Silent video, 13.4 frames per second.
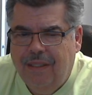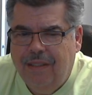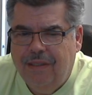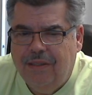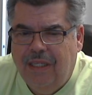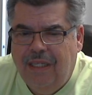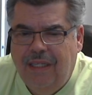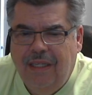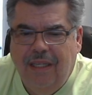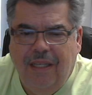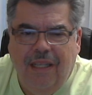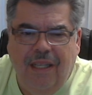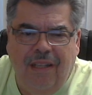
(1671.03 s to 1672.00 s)
See,
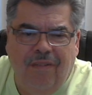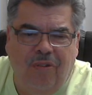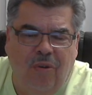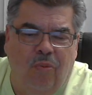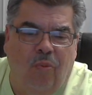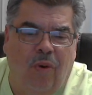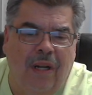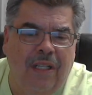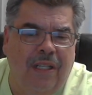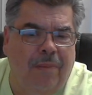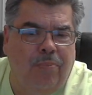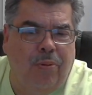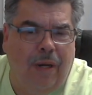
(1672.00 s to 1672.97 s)
if you want
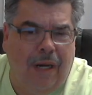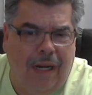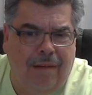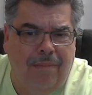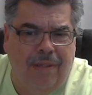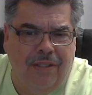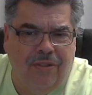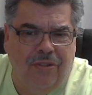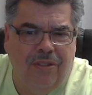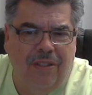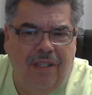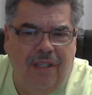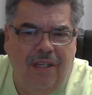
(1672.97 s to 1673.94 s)
the promise
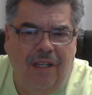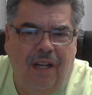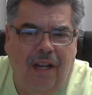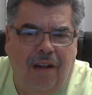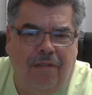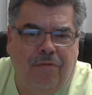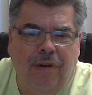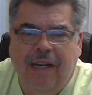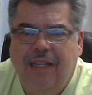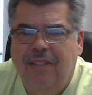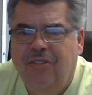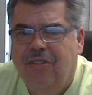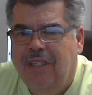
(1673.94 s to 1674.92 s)
of
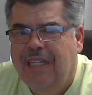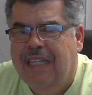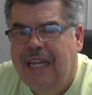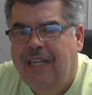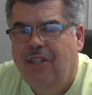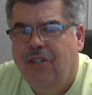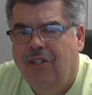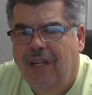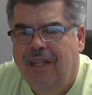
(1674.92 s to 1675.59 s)
reconciliation,